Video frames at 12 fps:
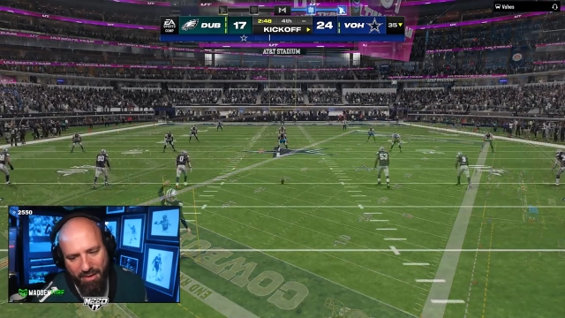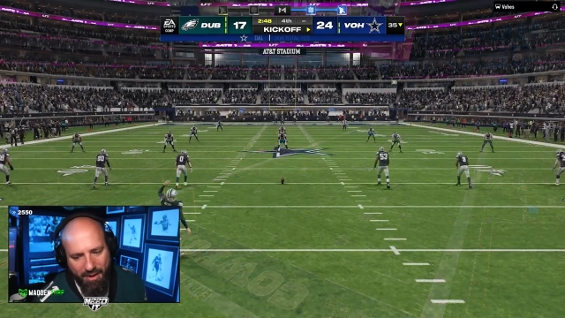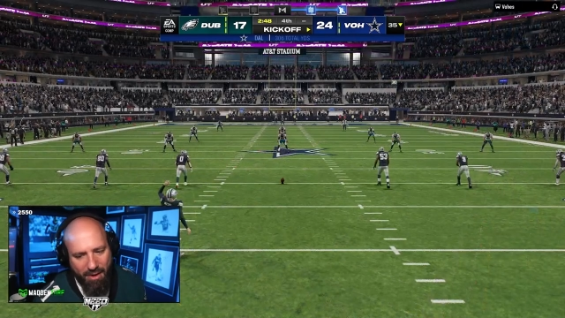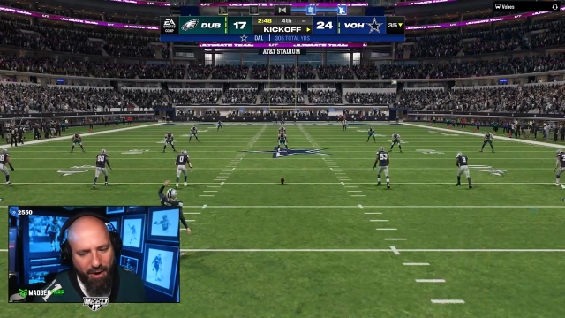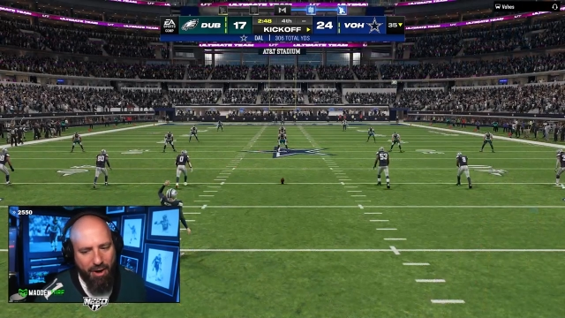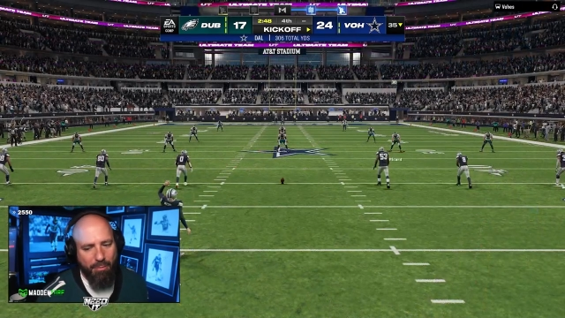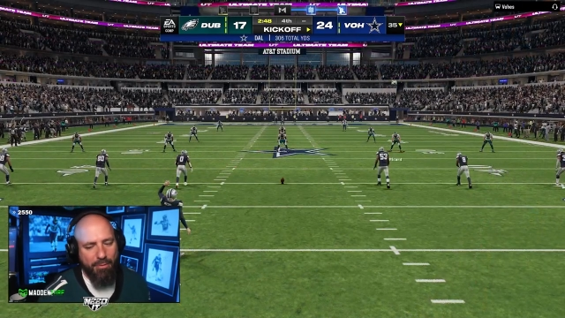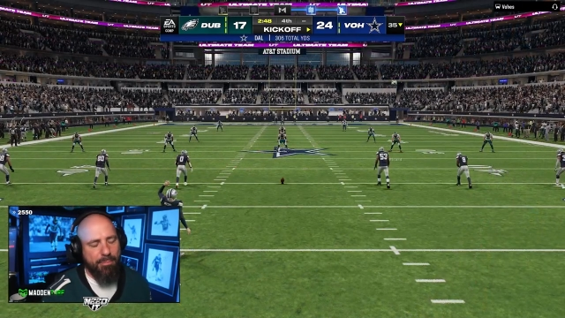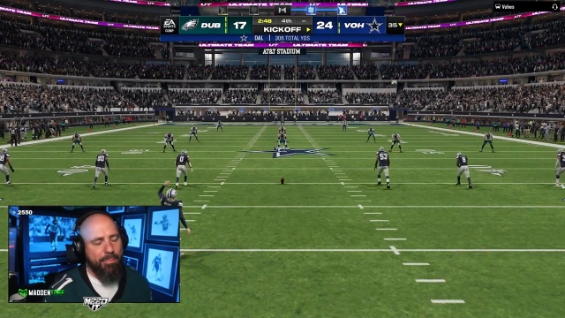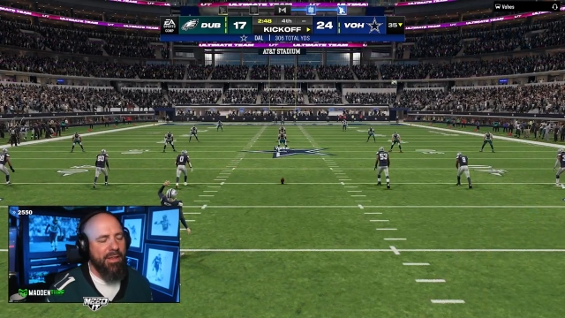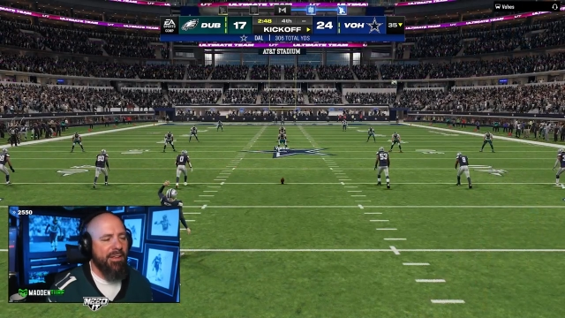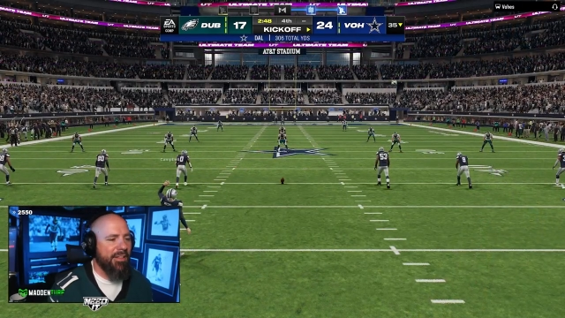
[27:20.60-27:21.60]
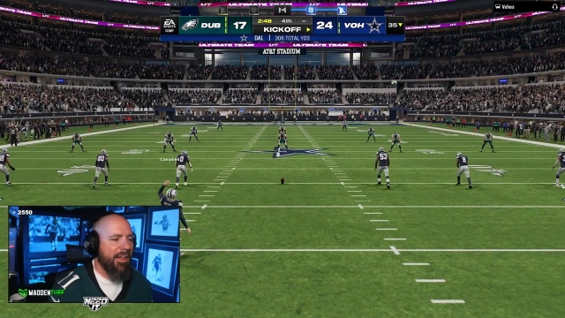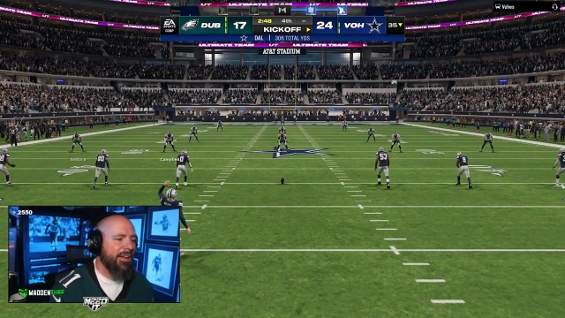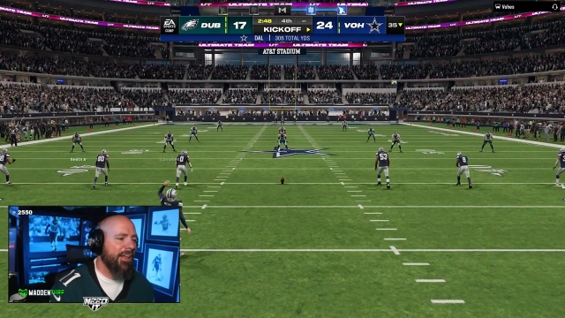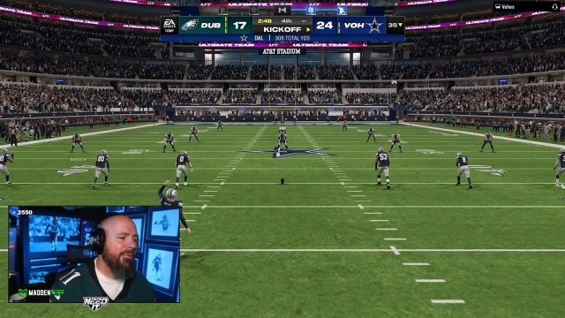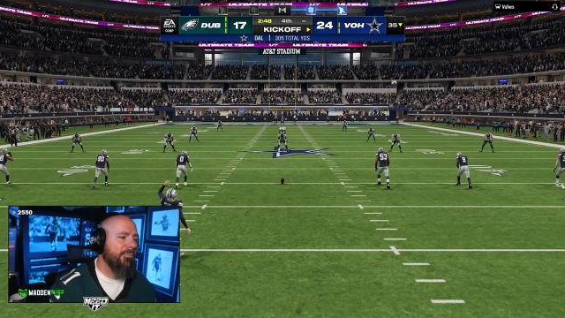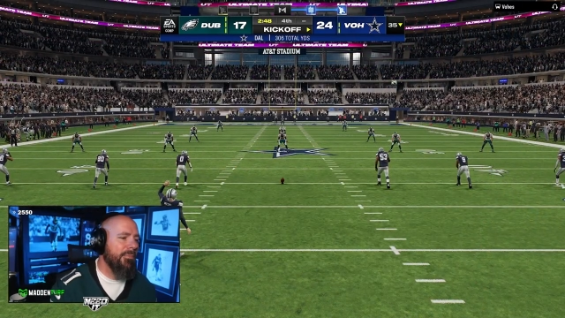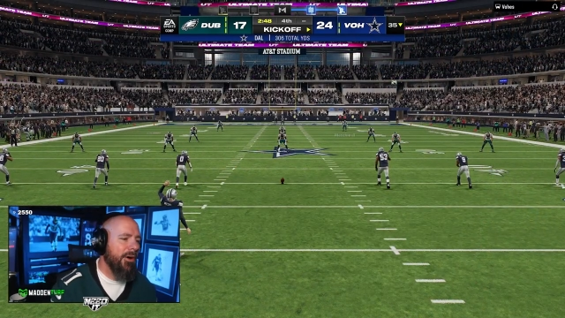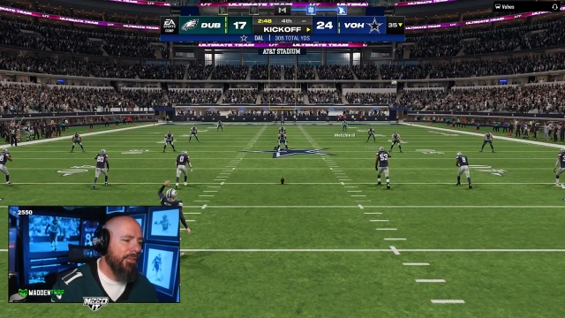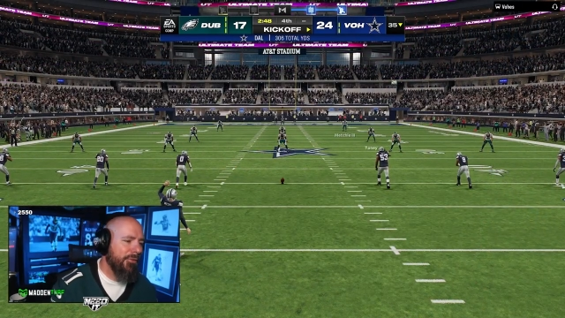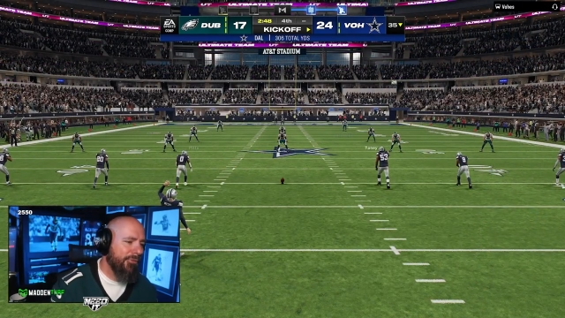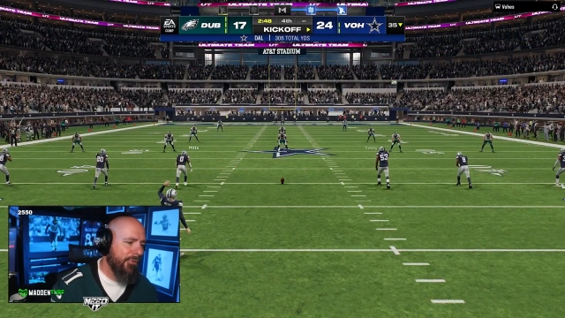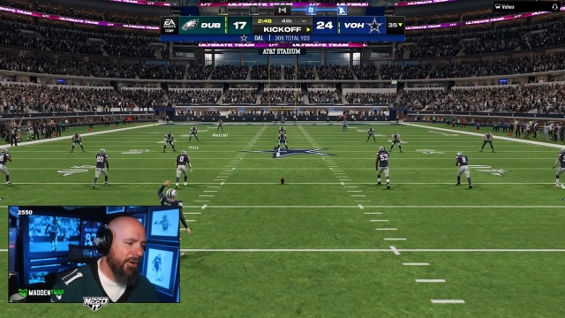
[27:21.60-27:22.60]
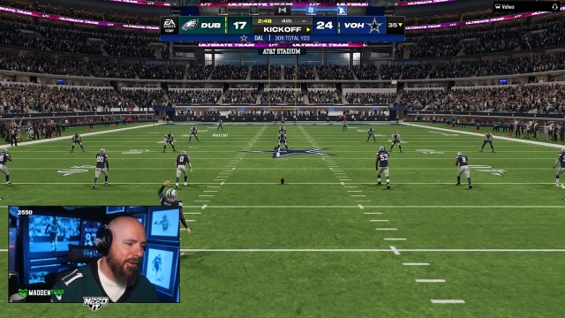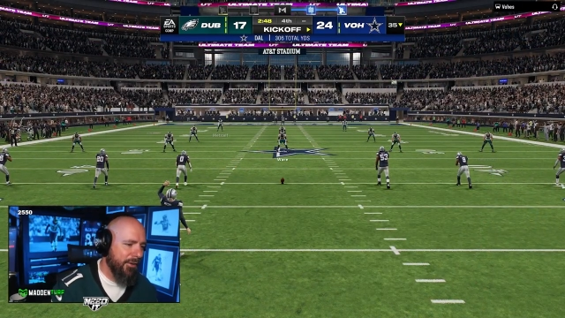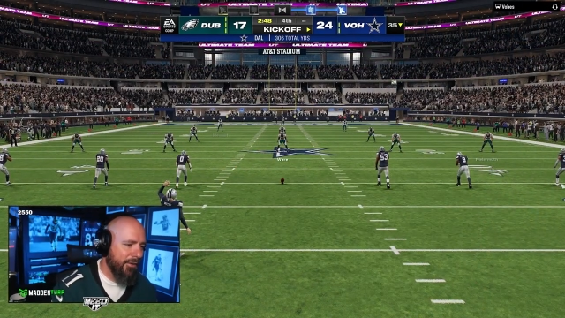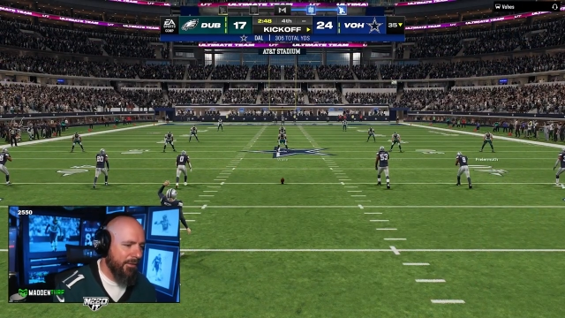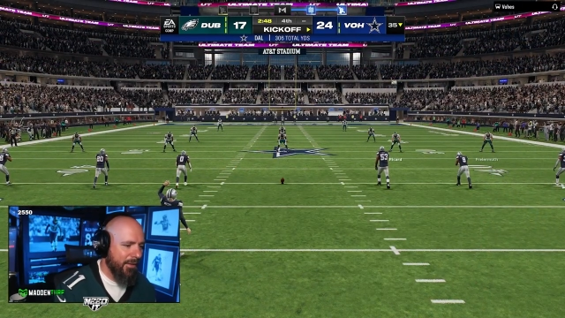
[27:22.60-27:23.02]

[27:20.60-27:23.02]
Hart was beating like a motherfucker.